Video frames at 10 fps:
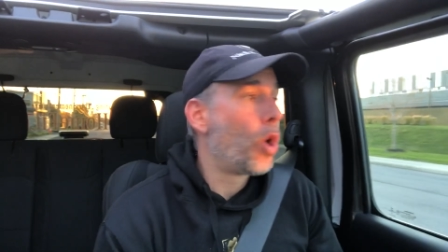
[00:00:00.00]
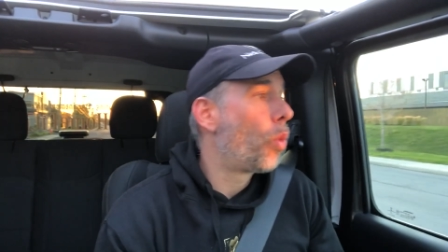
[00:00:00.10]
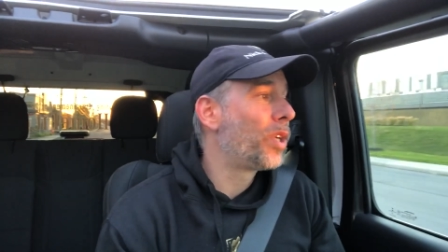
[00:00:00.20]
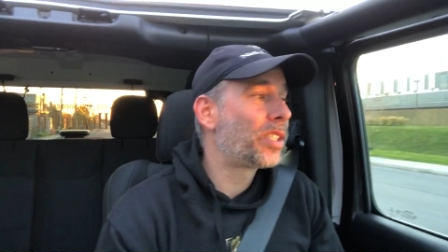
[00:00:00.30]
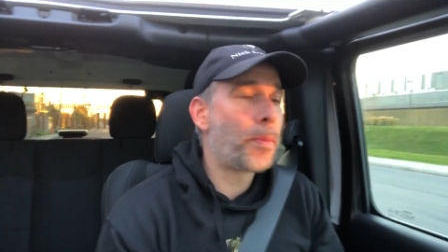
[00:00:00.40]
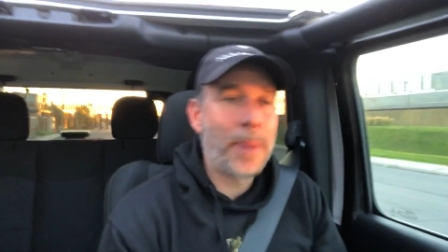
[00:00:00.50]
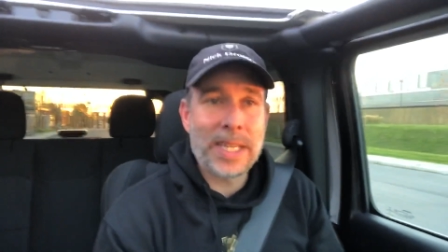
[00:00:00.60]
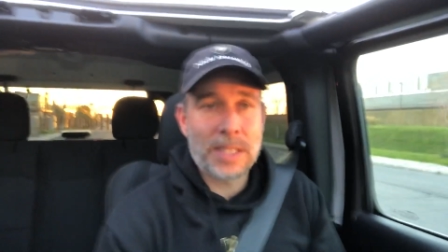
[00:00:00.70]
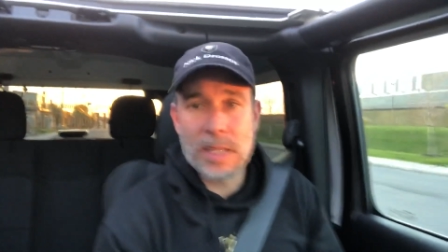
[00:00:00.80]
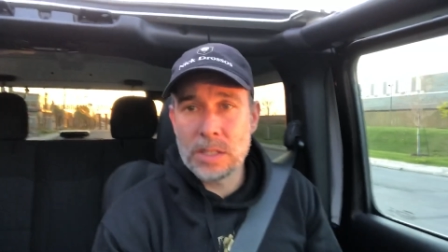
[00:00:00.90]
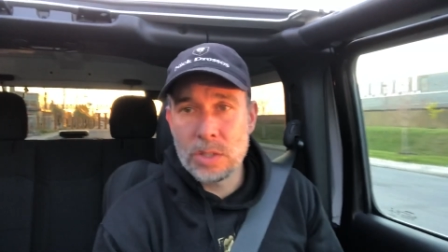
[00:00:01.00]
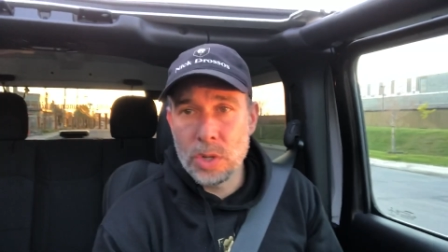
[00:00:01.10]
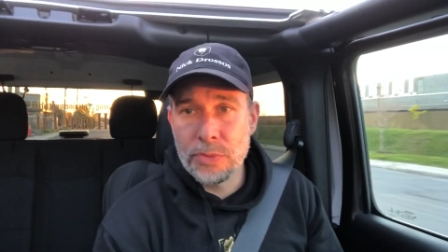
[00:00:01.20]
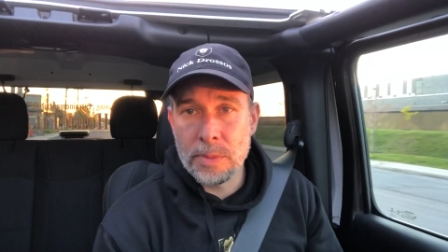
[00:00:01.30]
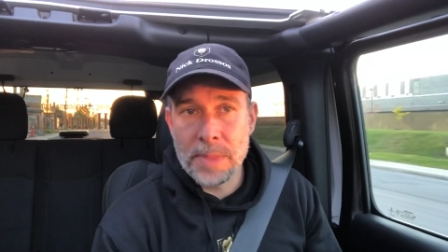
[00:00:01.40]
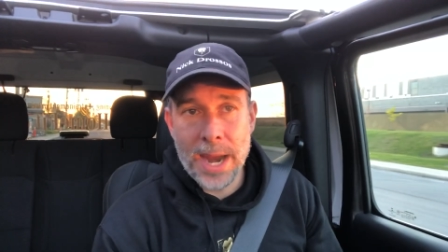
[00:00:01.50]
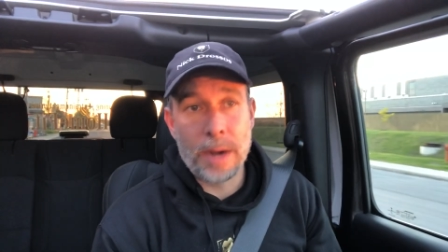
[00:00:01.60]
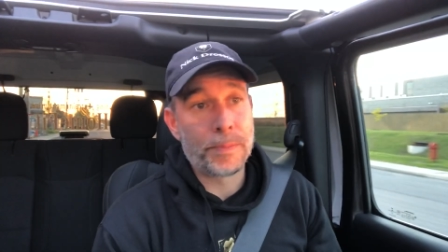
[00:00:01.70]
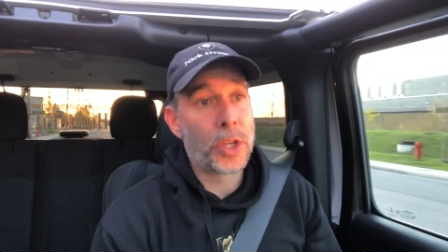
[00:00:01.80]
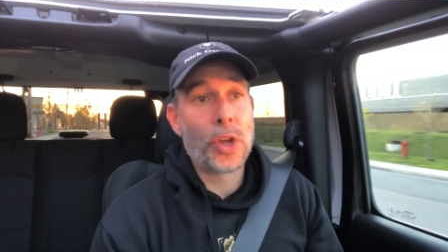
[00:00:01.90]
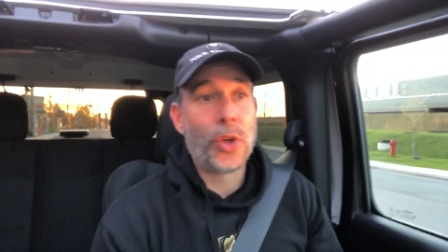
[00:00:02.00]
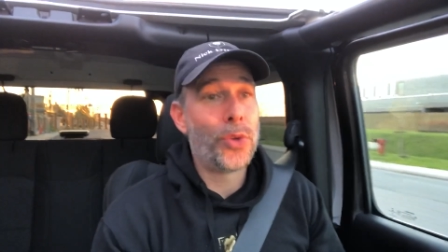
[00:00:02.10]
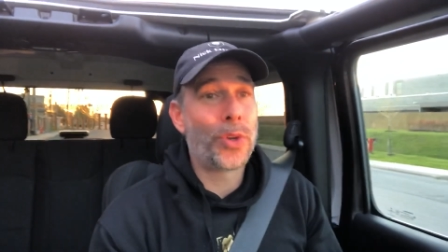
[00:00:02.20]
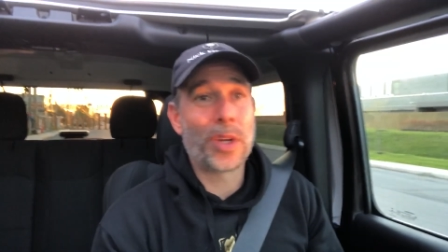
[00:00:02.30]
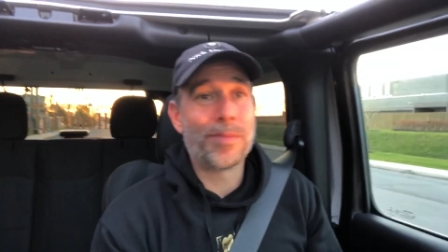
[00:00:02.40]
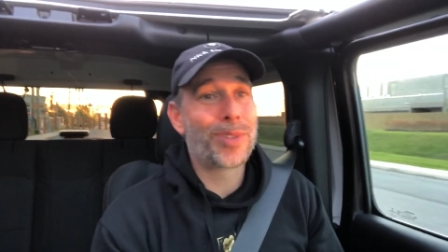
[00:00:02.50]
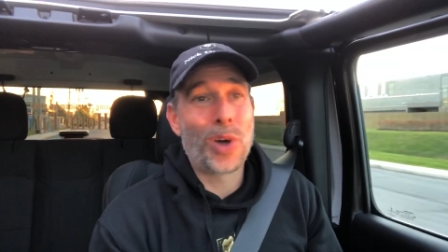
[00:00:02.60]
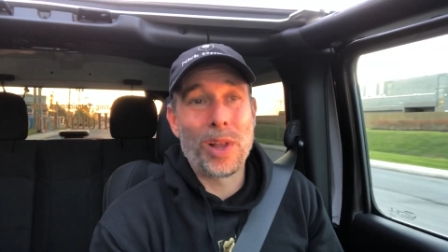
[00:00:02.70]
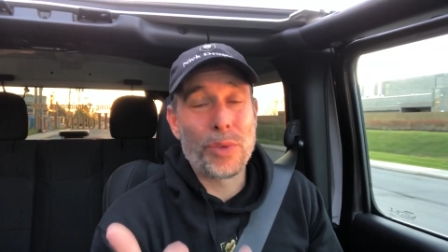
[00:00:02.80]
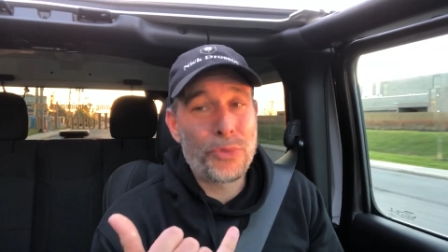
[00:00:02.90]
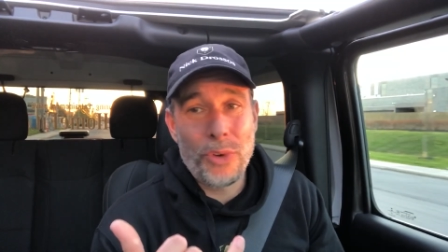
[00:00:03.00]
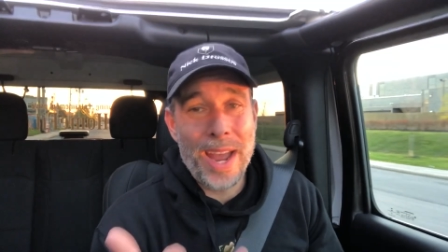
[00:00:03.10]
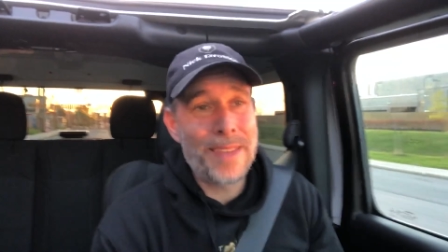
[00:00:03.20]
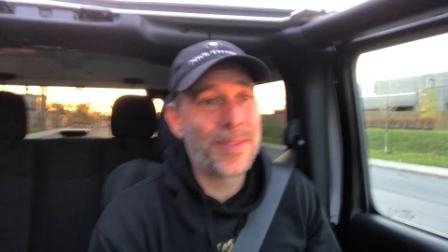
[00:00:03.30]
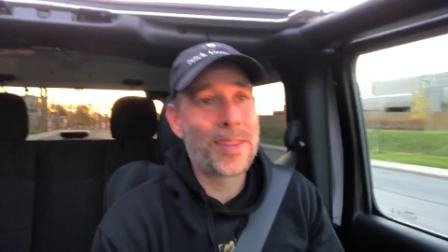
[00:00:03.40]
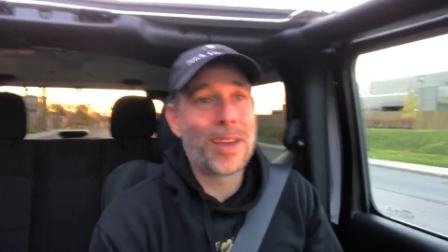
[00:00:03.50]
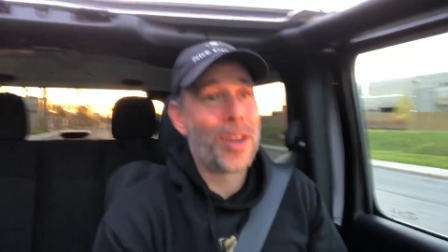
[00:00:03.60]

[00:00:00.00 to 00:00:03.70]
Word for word: What's the best thing to do from there? You can call a friend.